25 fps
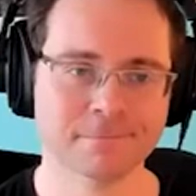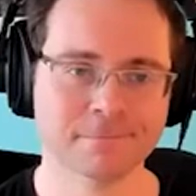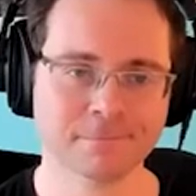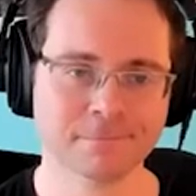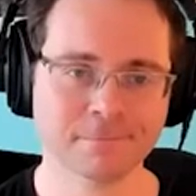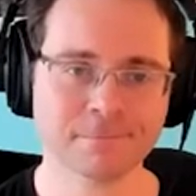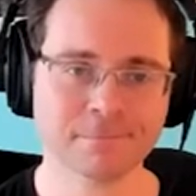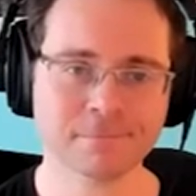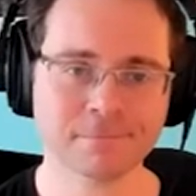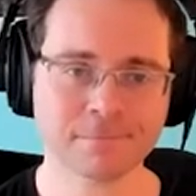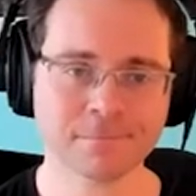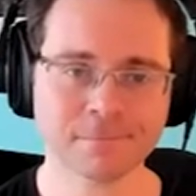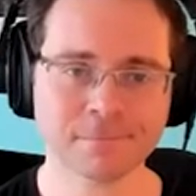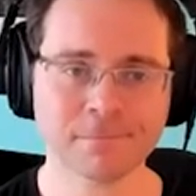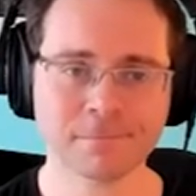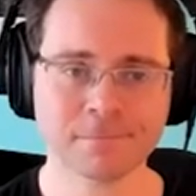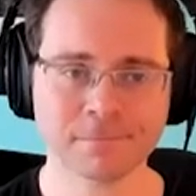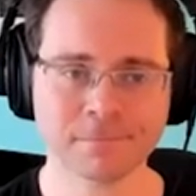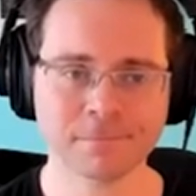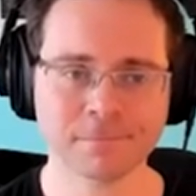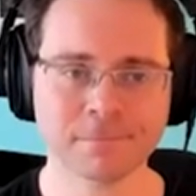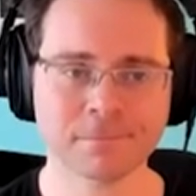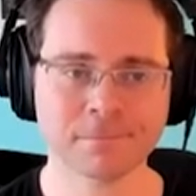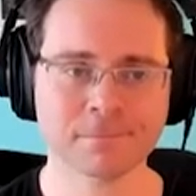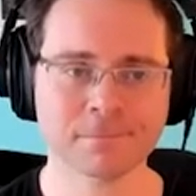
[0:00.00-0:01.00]

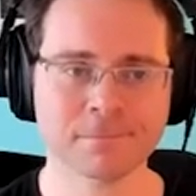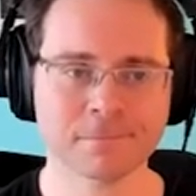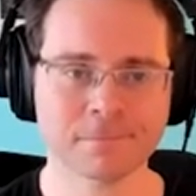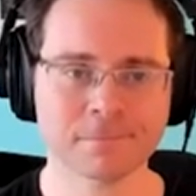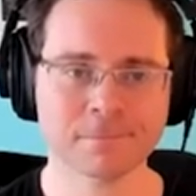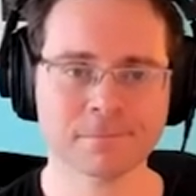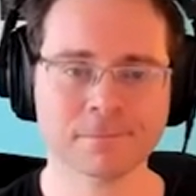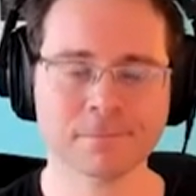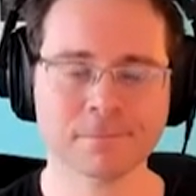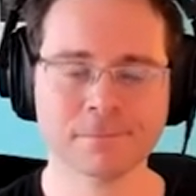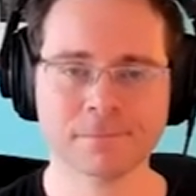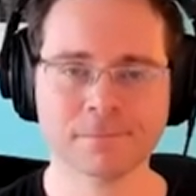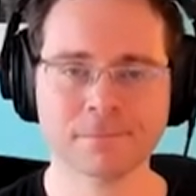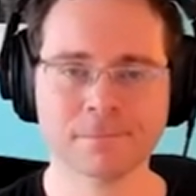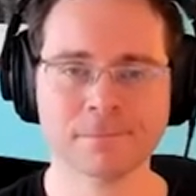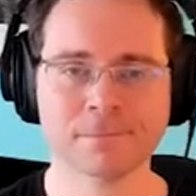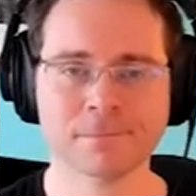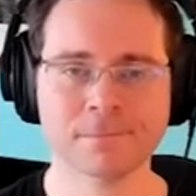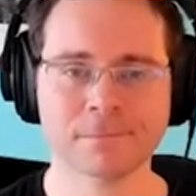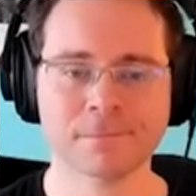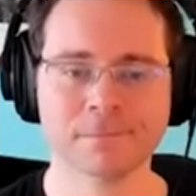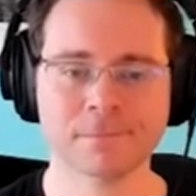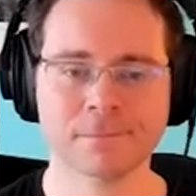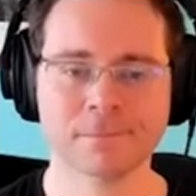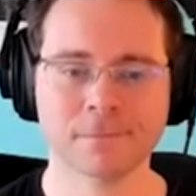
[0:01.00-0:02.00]

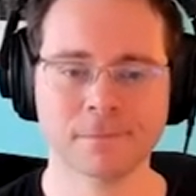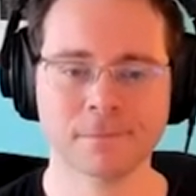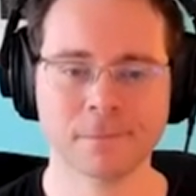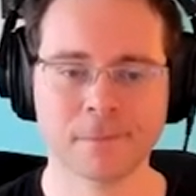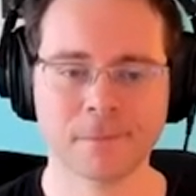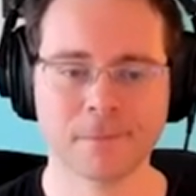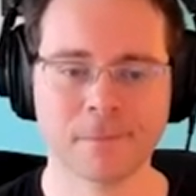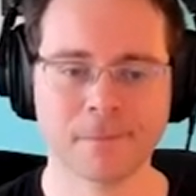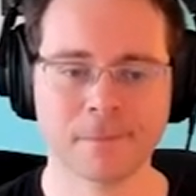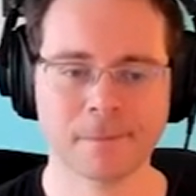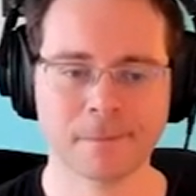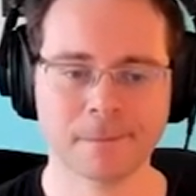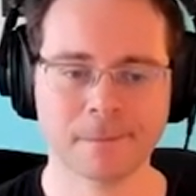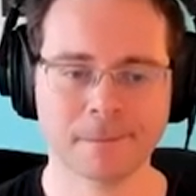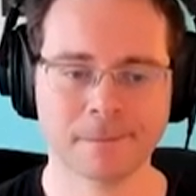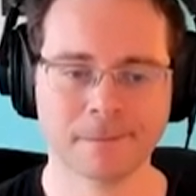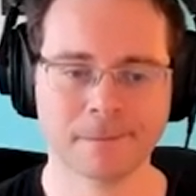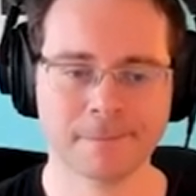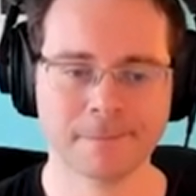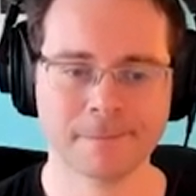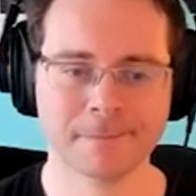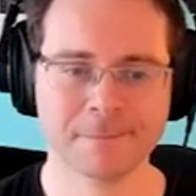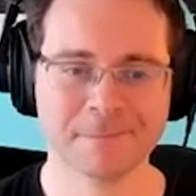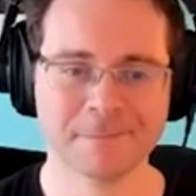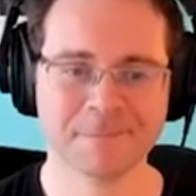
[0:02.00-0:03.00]

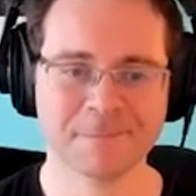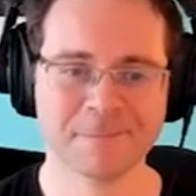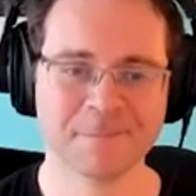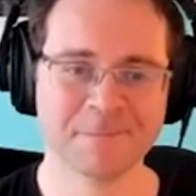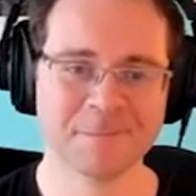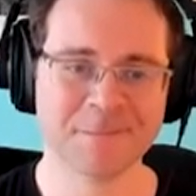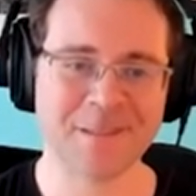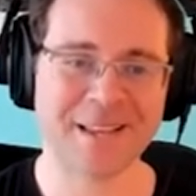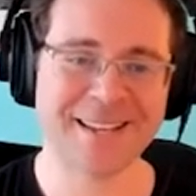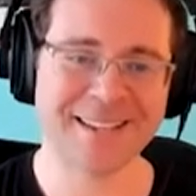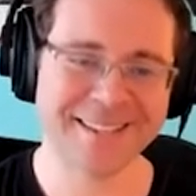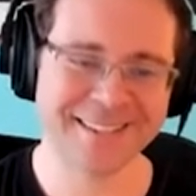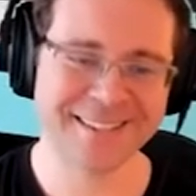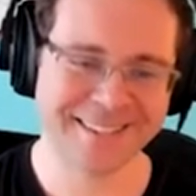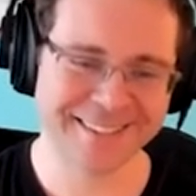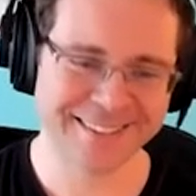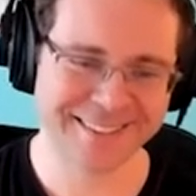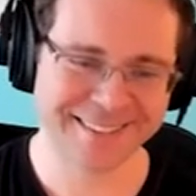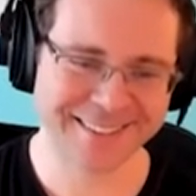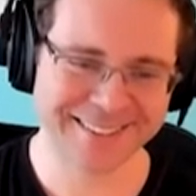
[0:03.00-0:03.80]
The person shown says nothing.